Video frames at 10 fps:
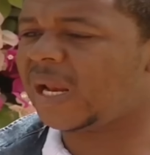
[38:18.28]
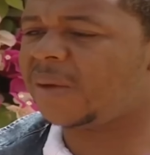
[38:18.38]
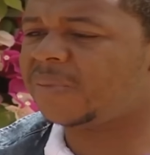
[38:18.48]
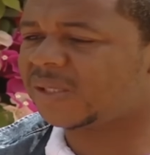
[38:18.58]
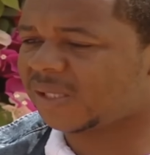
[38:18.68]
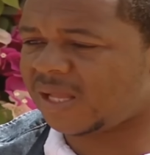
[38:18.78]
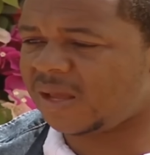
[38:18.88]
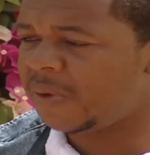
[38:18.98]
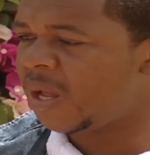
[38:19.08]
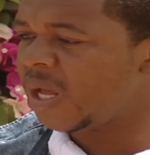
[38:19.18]
let me
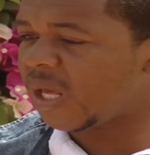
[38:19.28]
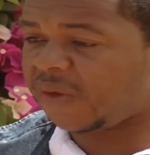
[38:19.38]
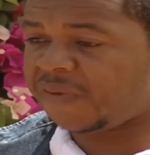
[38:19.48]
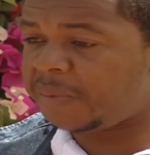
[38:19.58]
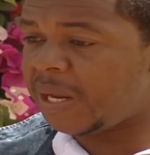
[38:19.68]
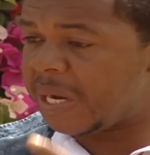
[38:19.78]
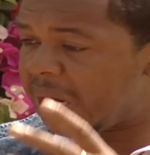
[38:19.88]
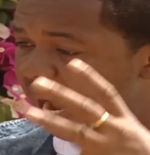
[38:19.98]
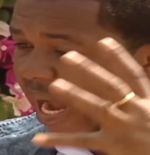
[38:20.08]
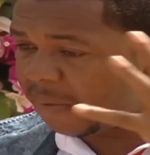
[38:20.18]
sleep, giving me
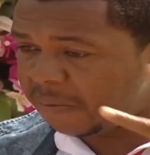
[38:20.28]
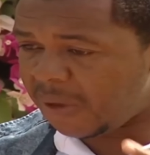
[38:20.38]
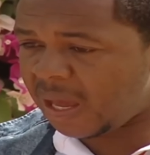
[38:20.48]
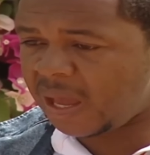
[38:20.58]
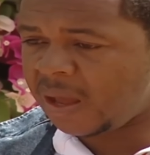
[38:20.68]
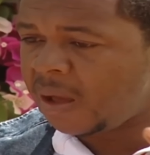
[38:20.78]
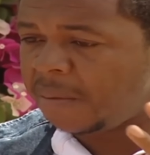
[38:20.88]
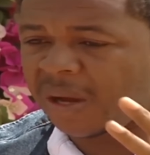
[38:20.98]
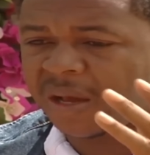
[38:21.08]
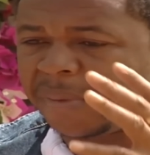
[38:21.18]
nightmare,
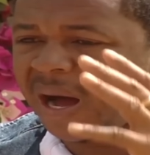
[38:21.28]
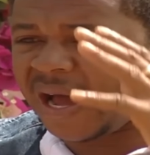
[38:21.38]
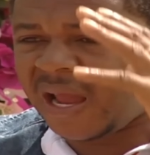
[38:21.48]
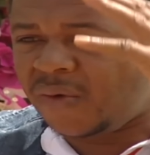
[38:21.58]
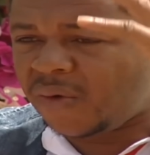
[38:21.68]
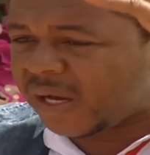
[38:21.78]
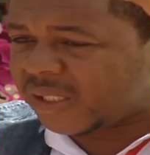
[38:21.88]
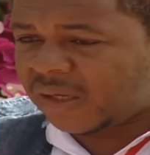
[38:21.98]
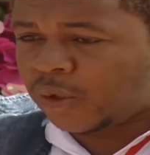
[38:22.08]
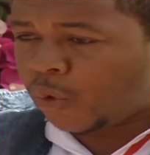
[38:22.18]
making my hair look like
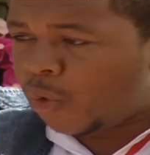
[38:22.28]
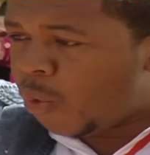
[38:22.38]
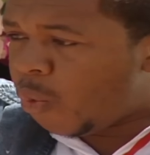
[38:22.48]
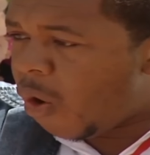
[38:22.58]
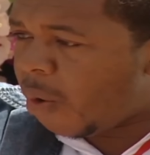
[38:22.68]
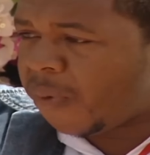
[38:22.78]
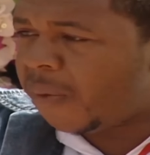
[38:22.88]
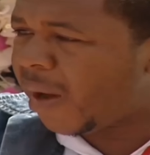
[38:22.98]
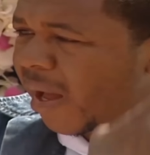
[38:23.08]
the whole world upon my